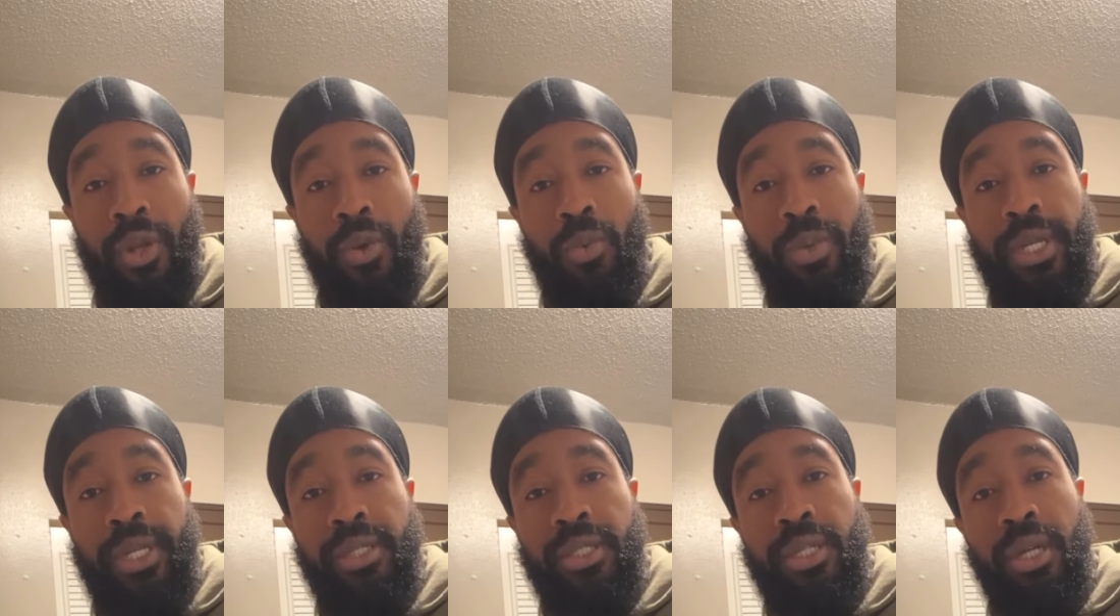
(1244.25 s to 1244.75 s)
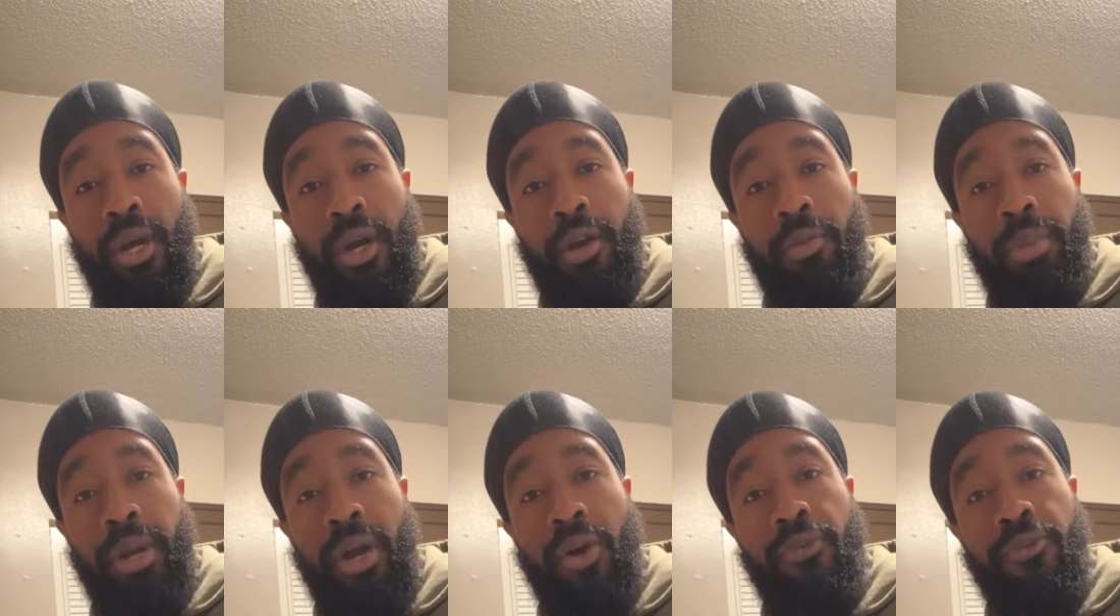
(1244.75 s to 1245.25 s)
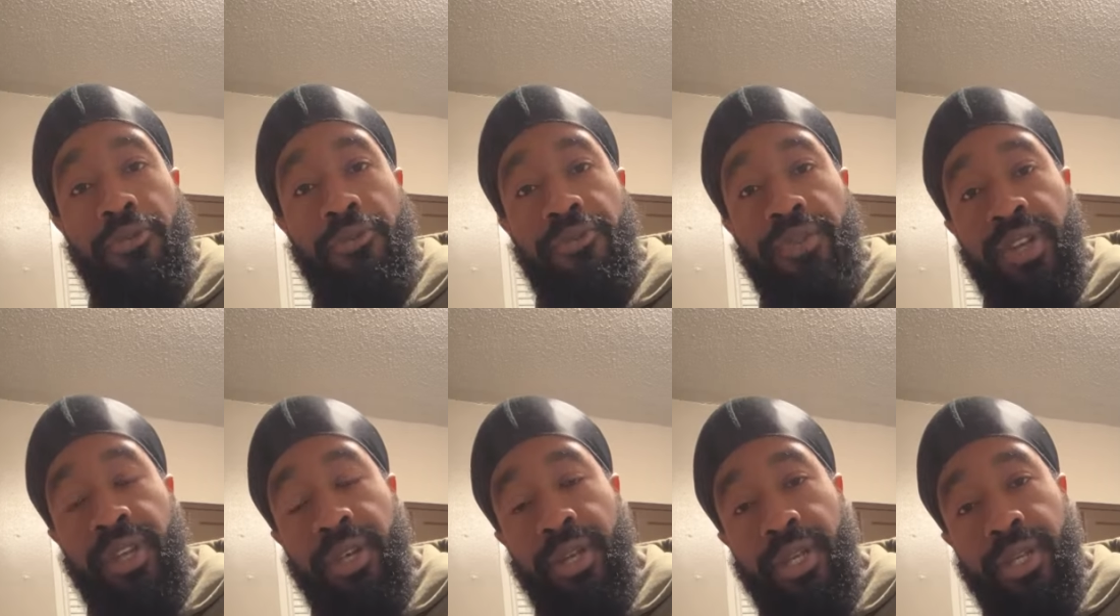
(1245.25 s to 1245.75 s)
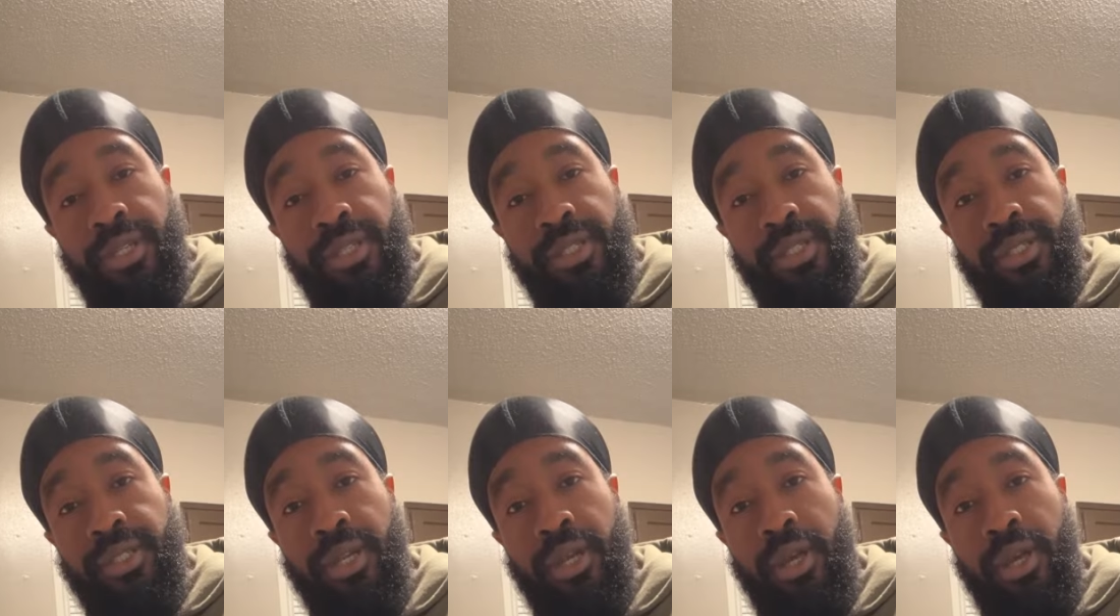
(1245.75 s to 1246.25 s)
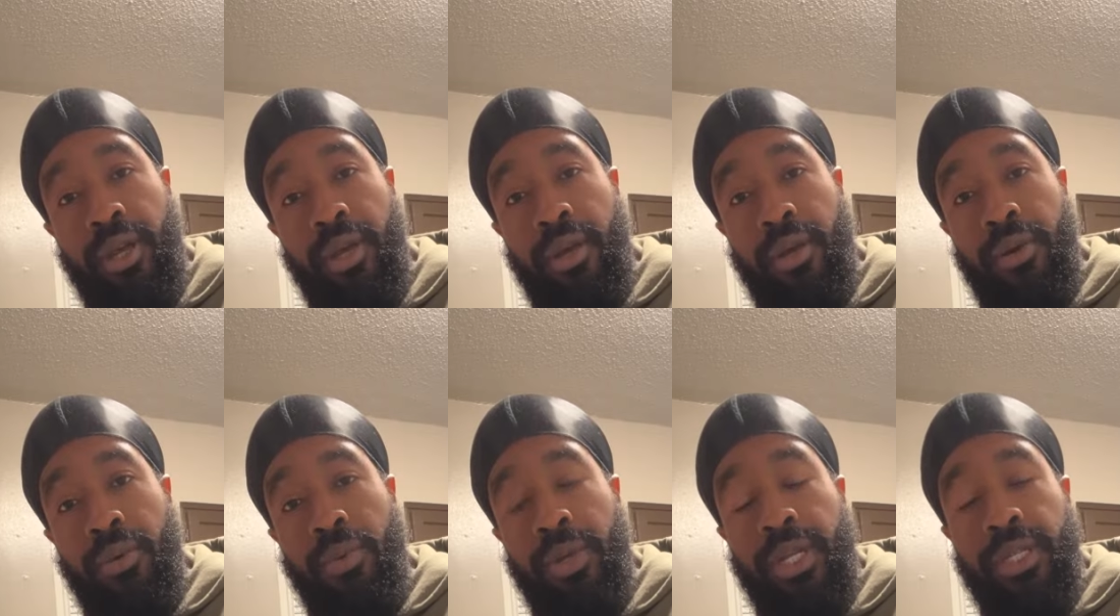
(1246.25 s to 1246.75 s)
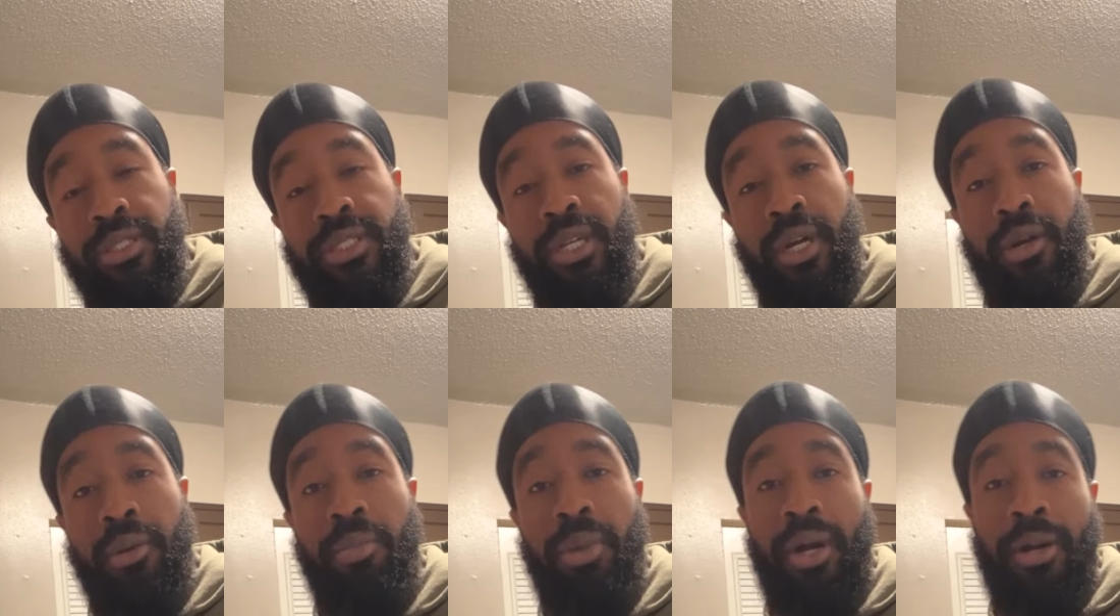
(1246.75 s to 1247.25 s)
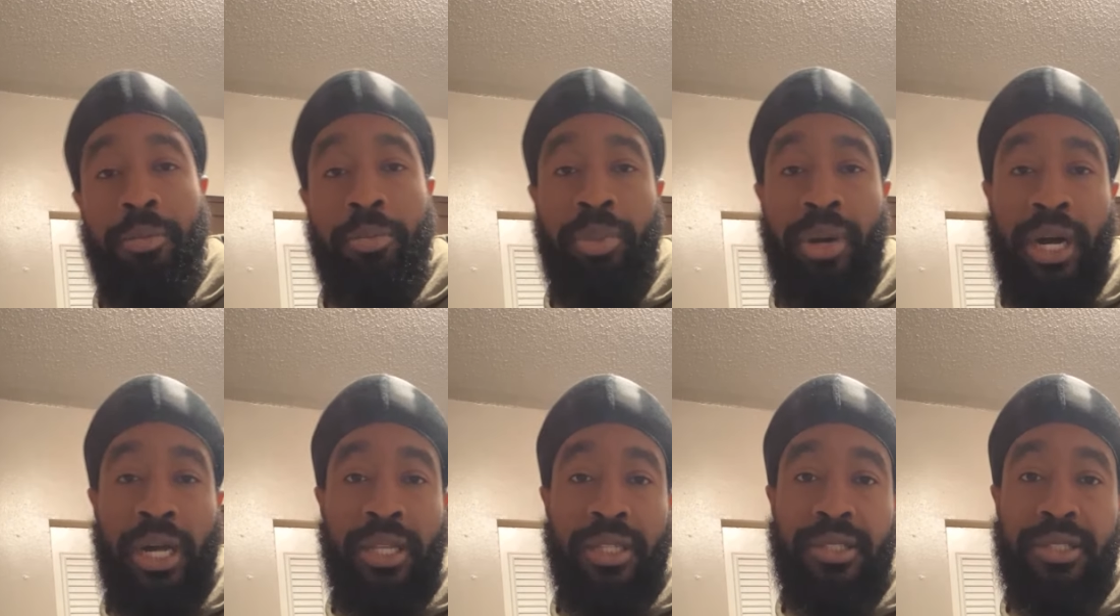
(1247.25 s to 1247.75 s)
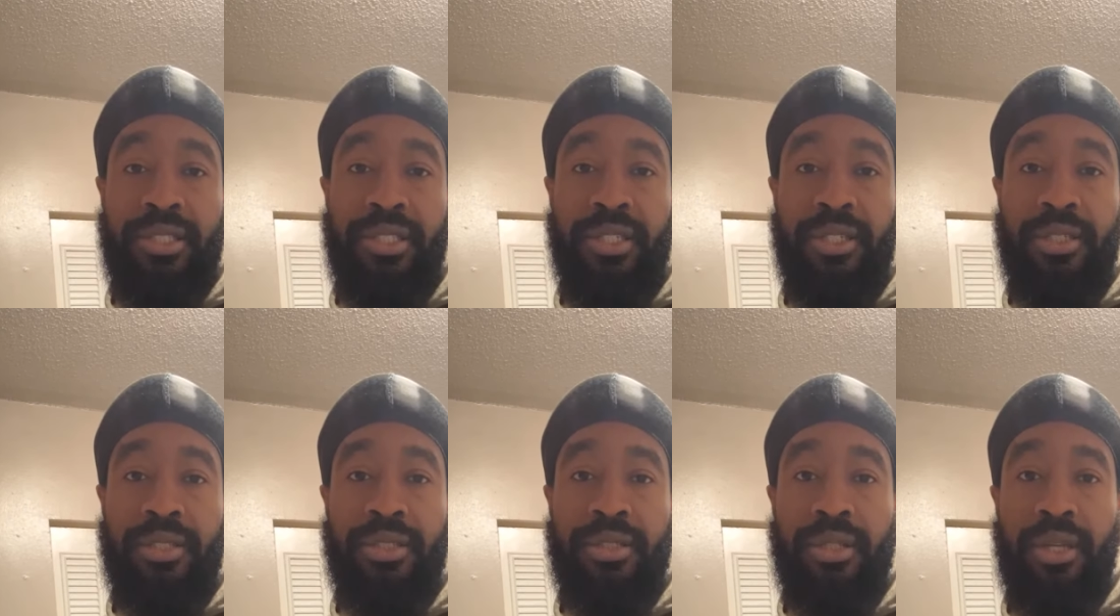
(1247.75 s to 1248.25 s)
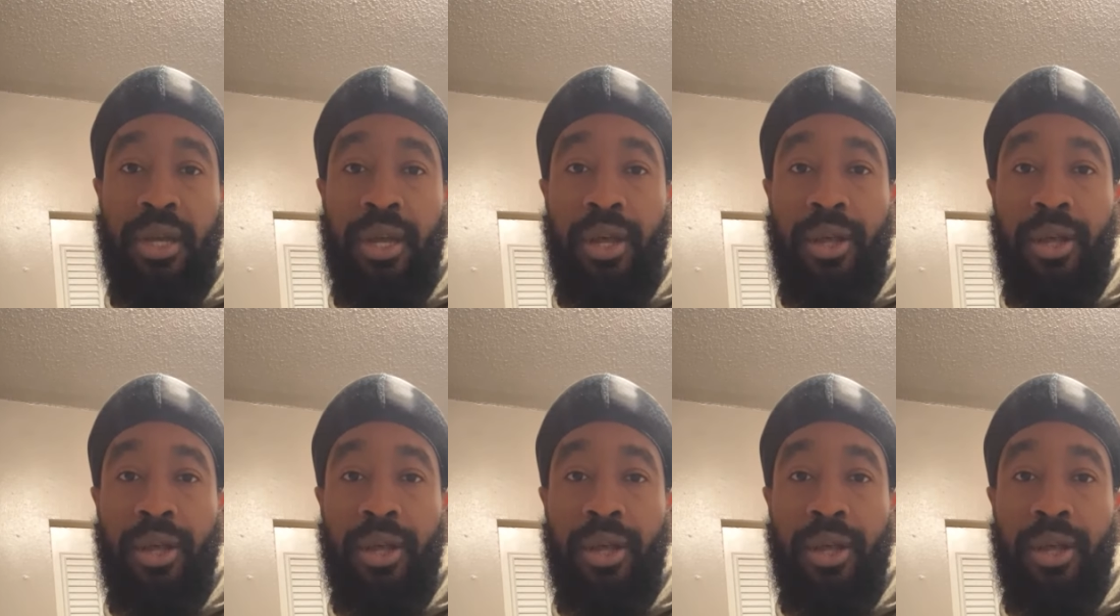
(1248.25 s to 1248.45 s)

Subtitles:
We can talk about fitness. We can talk about politics.